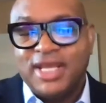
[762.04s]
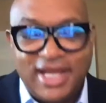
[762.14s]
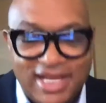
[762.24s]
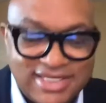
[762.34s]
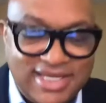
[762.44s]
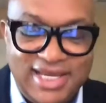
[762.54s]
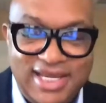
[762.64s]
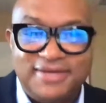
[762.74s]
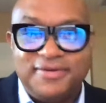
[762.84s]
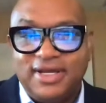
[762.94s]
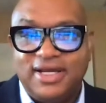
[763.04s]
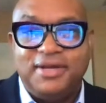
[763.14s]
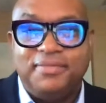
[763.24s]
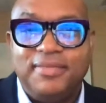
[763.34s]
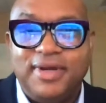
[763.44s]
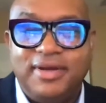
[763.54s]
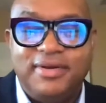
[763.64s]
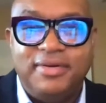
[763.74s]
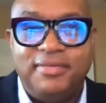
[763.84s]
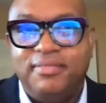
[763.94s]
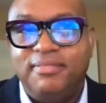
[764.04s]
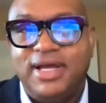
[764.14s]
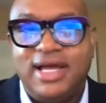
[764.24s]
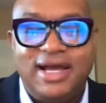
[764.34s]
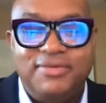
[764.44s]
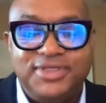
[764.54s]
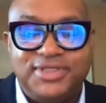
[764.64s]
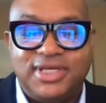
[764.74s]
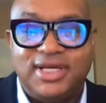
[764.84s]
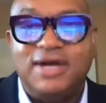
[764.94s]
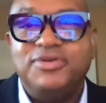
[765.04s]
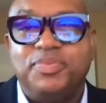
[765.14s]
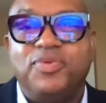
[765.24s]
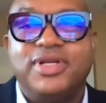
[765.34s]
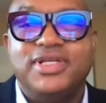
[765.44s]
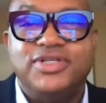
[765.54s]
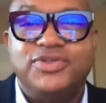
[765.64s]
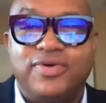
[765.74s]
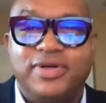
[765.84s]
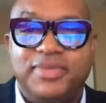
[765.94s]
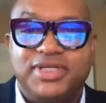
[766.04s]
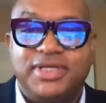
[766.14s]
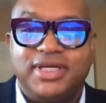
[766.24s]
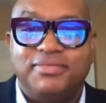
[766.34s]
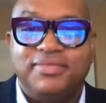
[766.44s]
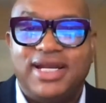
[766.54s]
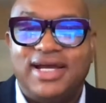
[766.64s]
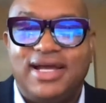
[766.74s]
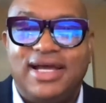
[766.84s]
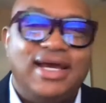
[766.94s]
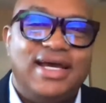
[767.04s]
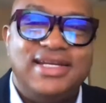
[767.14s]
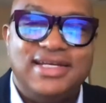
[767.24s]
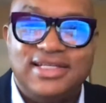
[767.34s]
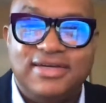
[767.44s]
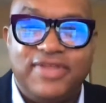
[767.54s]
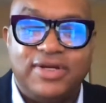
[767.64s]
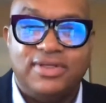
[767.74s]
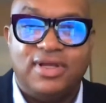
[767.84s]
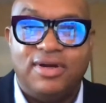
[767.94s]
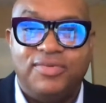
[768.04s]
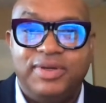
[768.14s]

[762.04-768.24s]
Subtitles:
As a kid, I was born in Detroit, Michigan, but I didn't live there long.